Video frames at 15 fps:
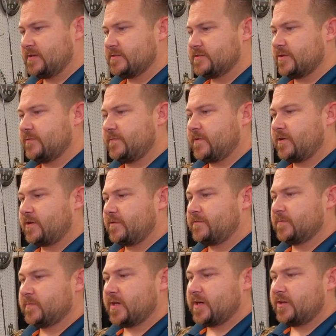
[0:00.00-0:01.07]
So far
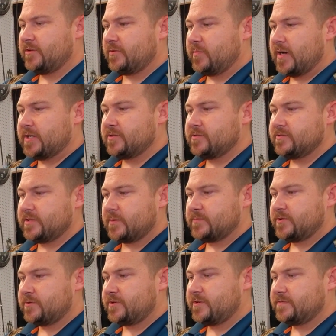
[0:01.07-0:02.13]
from the other bows, I'm
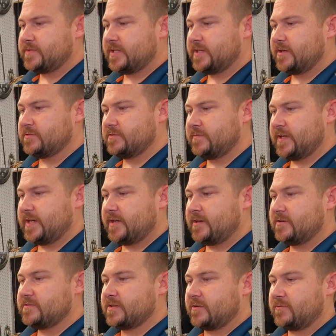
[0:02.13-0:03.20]
sure you've seen those
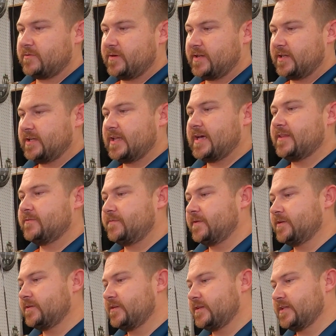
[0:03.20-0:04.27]
videos, I really like the
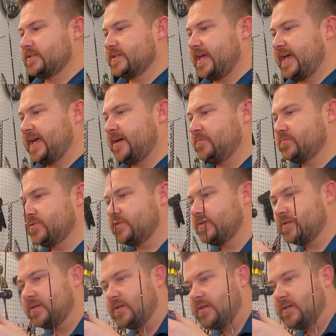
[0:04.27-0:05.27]
feel of these cams,